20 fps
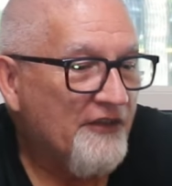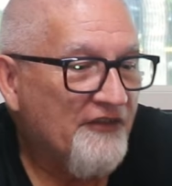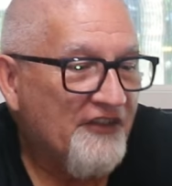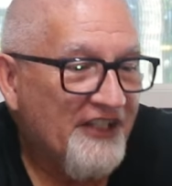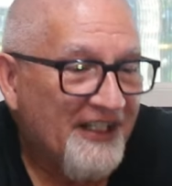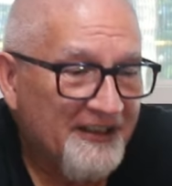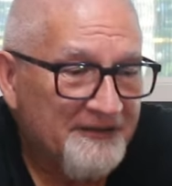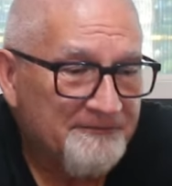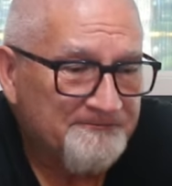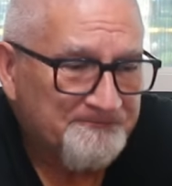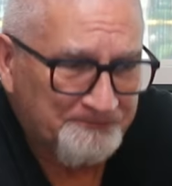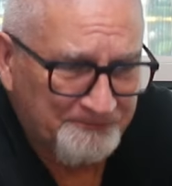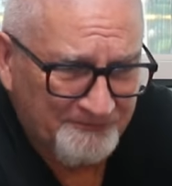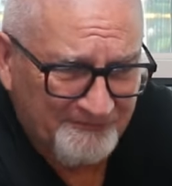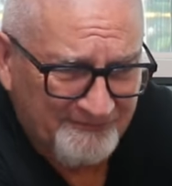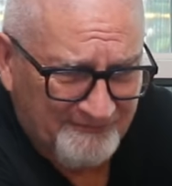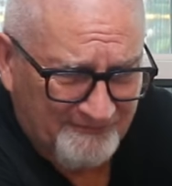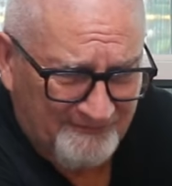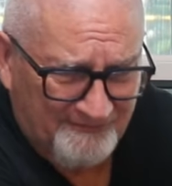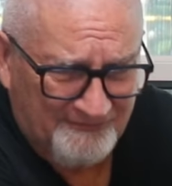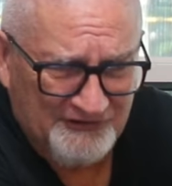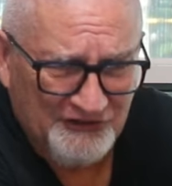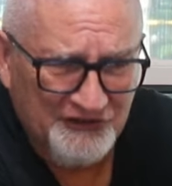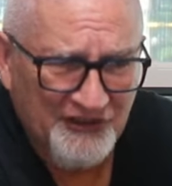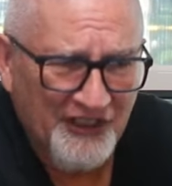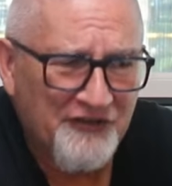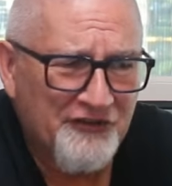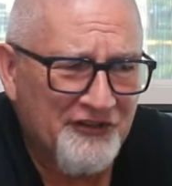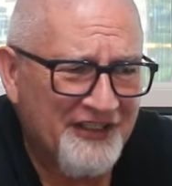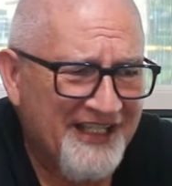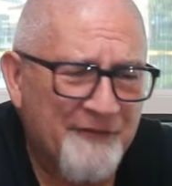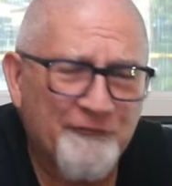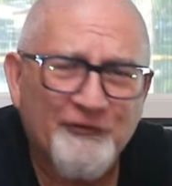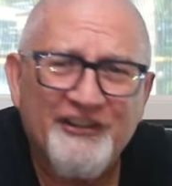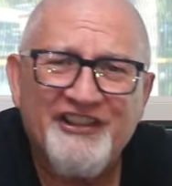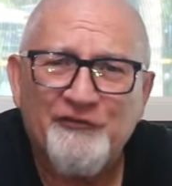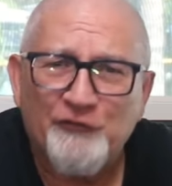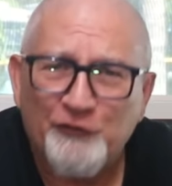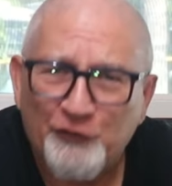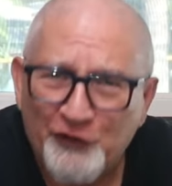And Another game
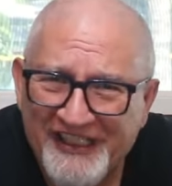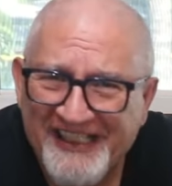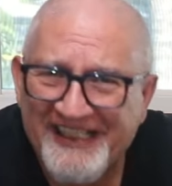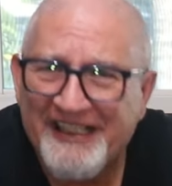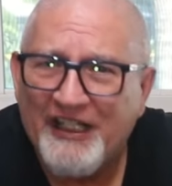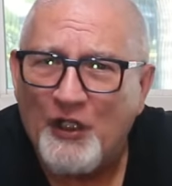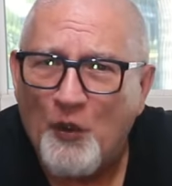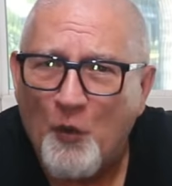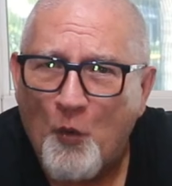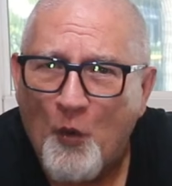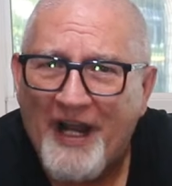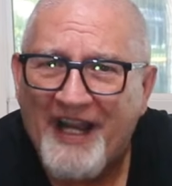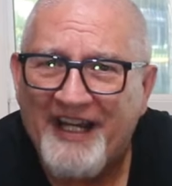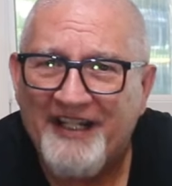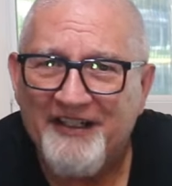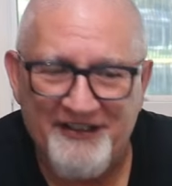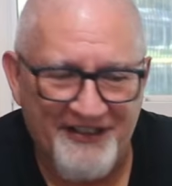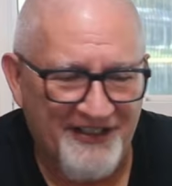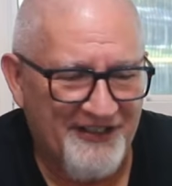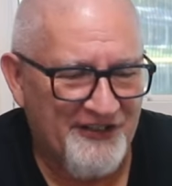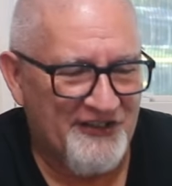we reacquired